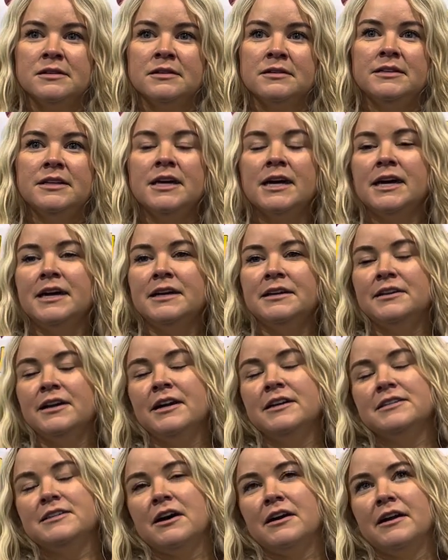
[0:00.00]
Yeah,
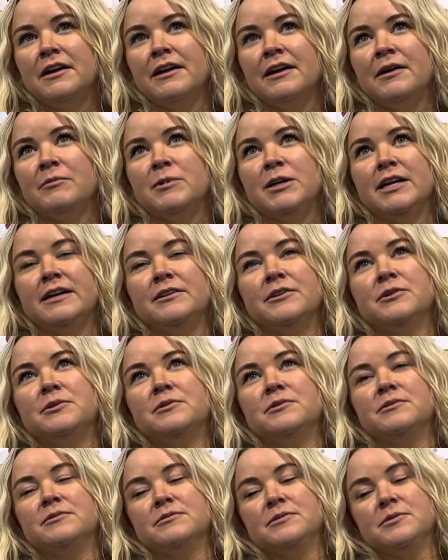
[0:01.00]
not a ton. I mean, I
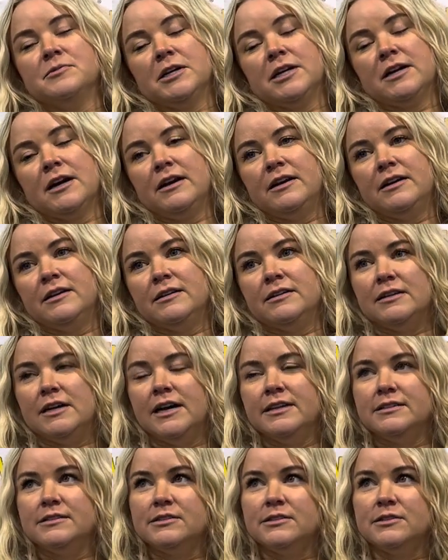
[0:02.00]
know we work on it a
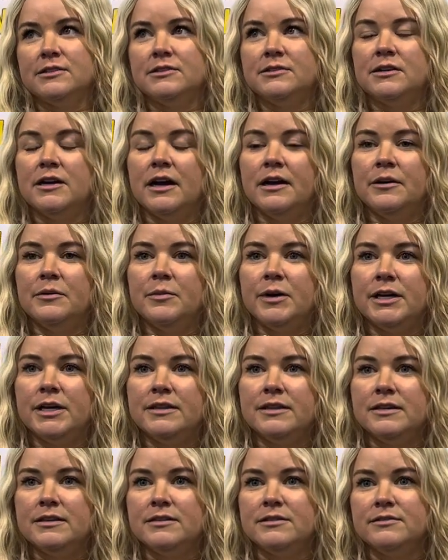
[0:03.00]
lot, so I
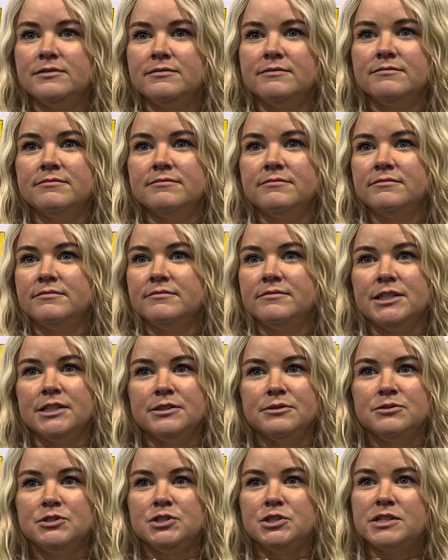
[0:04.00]
think,
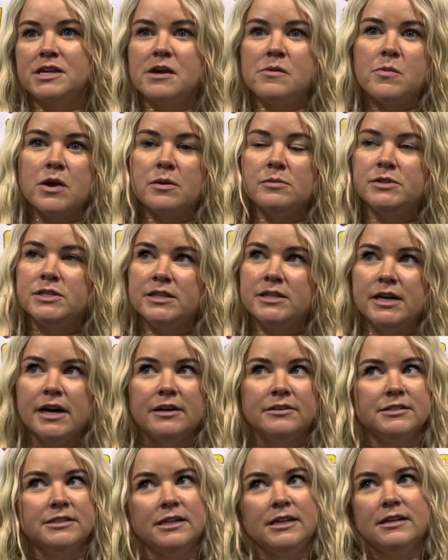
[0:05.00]
just keeping them to the
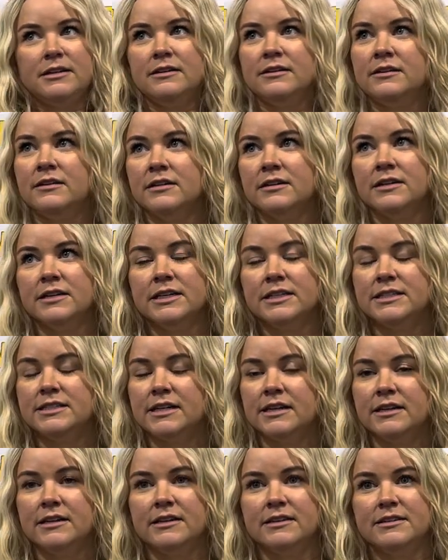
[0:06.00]
outside. Like I
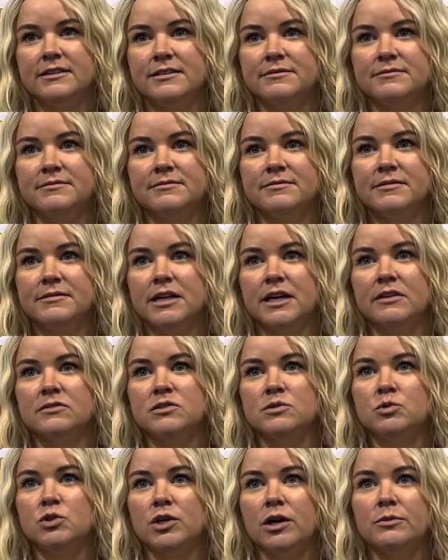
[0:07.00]
said, I think they have
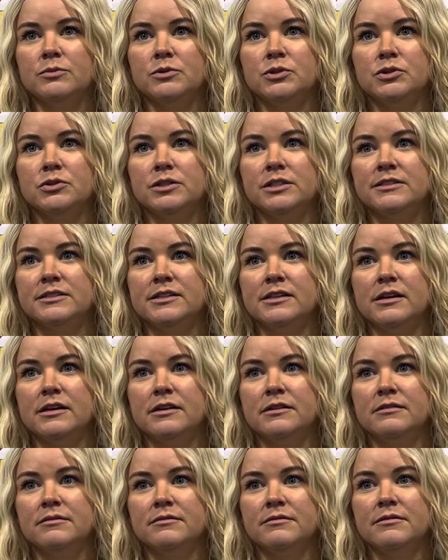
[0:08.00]
some sharpshooters
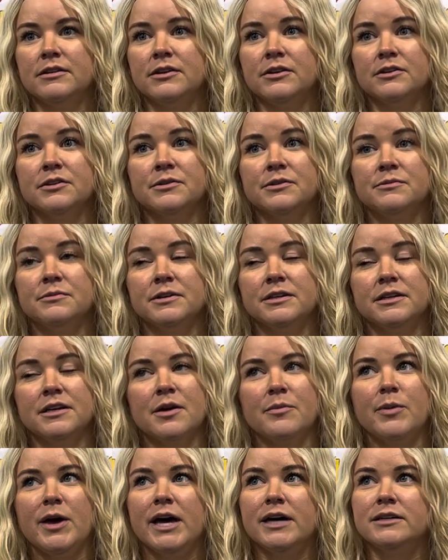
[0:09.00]
that, can really
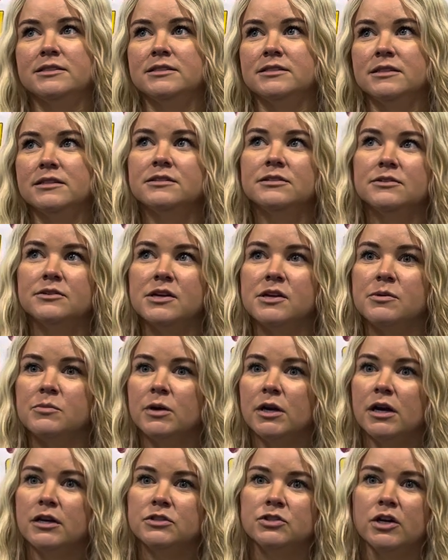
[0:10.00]
get past us. So
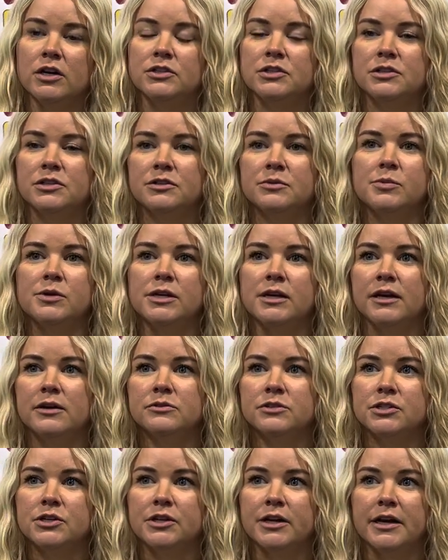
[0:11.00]
keeping our structure in the PK
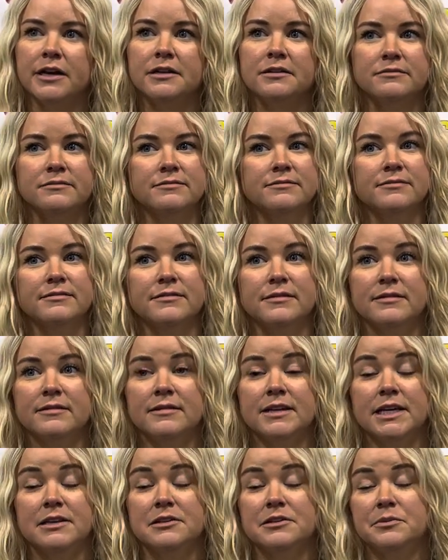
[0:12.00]
was great, and
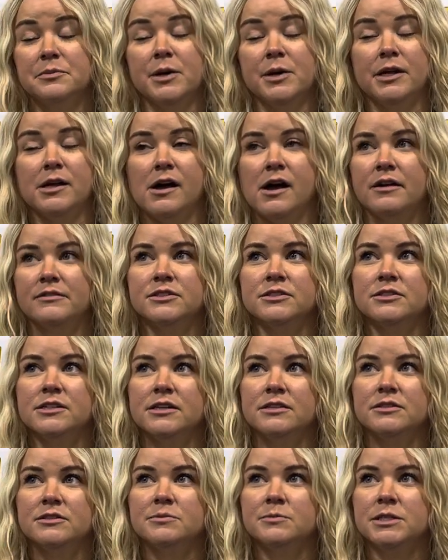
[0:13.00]
they pulled them all off, so
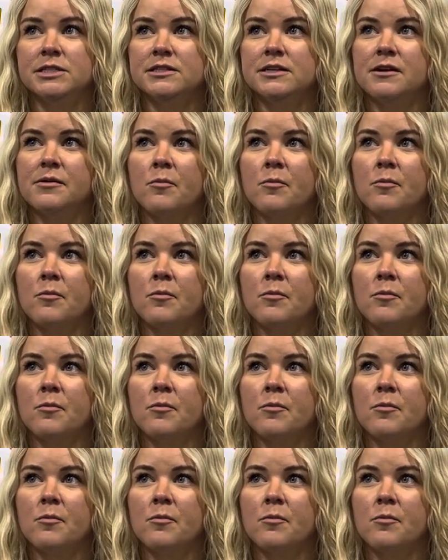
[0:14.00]
that was amazing.